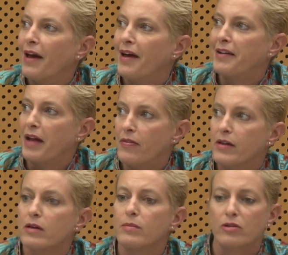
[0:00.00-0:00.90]
And
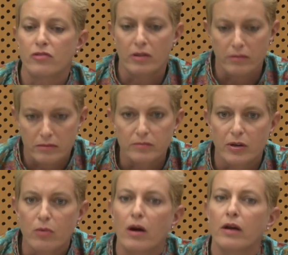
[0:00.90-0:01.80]
the Commission
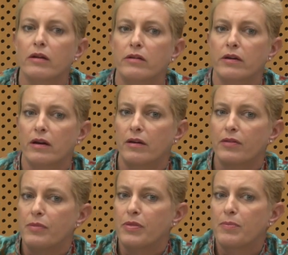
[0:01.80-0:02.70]
required
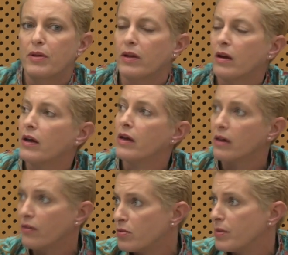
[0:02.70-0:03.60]
that the Bulgarian
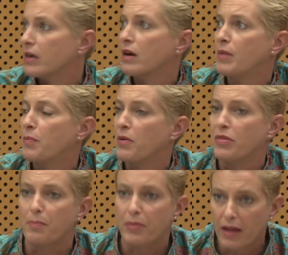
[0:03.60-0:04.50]
government come up
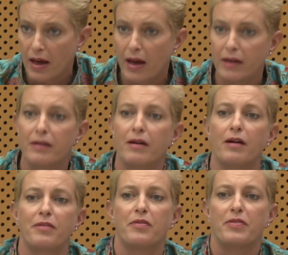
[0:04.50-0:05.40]
with a plan
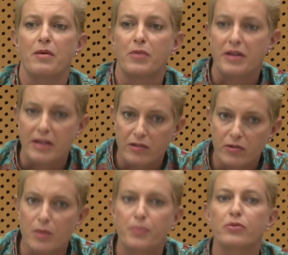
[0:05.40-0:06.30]
that they would need
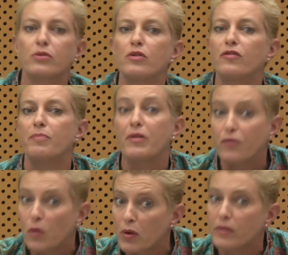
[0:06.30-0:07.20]
to approve
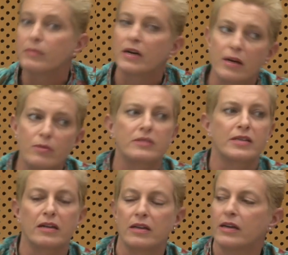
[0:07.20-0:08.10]
before the money
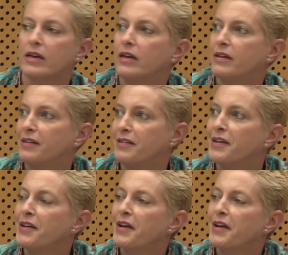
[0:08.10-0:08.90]
was allocated.